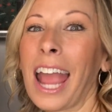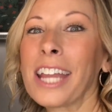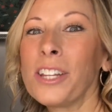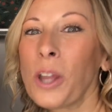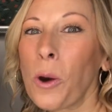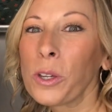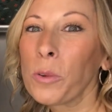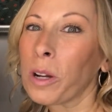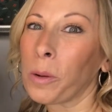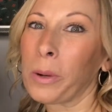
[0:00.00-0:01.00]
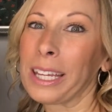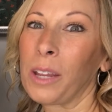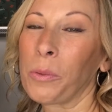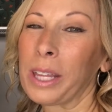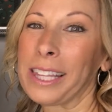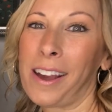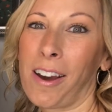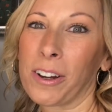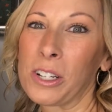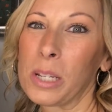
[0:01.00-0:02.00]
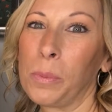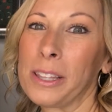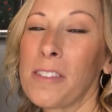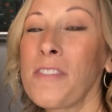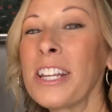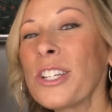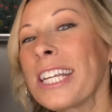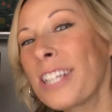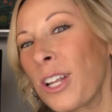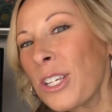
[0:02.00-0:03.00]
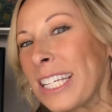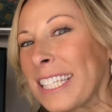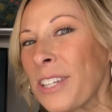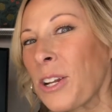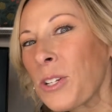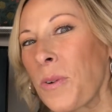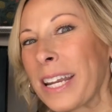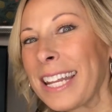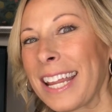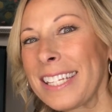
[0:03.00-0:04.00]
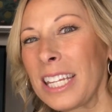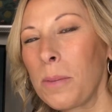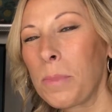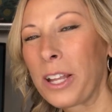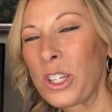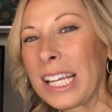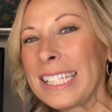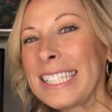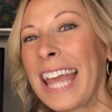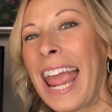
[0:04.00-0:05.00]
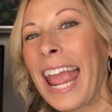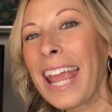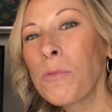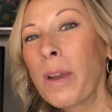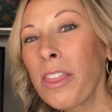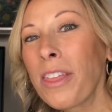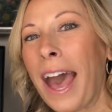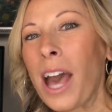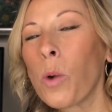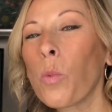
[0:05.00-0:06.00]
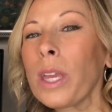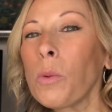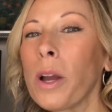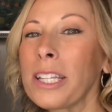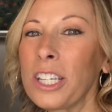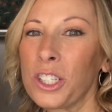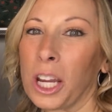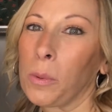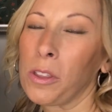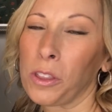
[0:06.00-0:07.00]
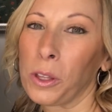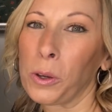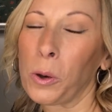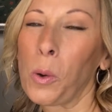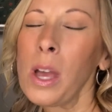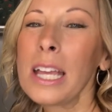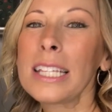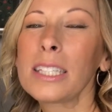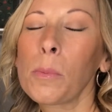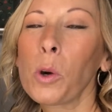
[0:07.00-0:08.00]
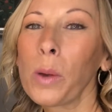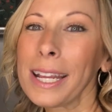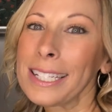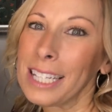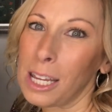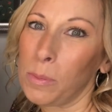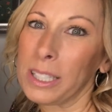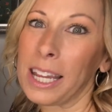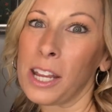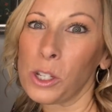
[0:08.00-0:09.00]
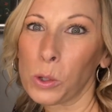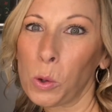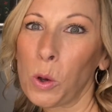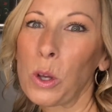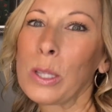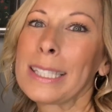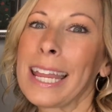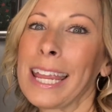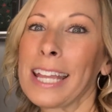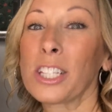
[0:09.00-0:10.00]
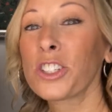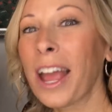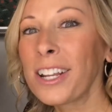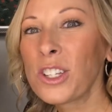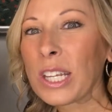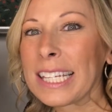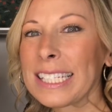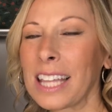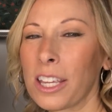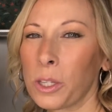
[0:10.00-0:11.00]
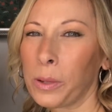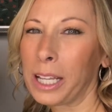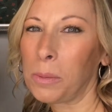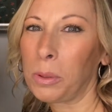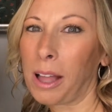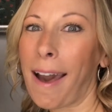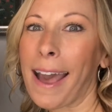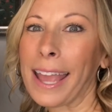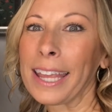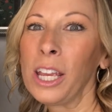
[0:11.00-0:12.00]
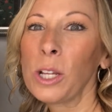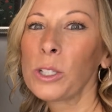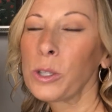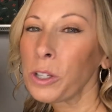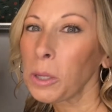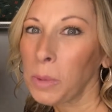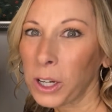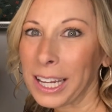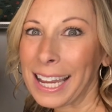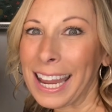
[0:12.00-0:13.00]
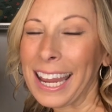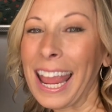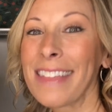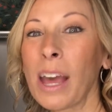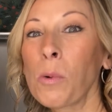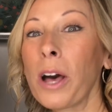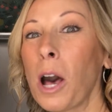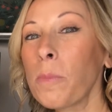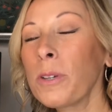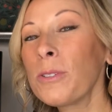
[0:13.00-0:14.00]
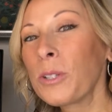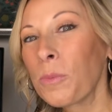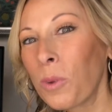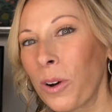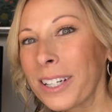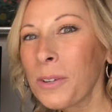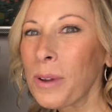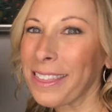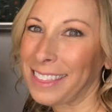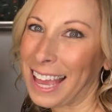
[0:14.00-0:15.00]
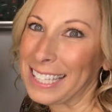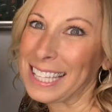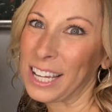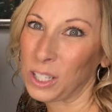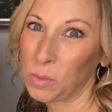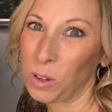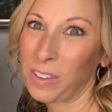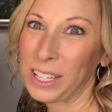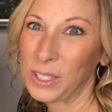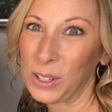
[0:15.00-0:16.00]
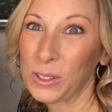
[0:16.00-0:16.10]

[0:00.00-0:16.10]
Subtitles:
I know you are working really hard to put the finishing touches on your 2019 budgets, and with that, we want to share with you some quick tips and tools and strategies that you can apply to your marketing that will help you do more with less as you move into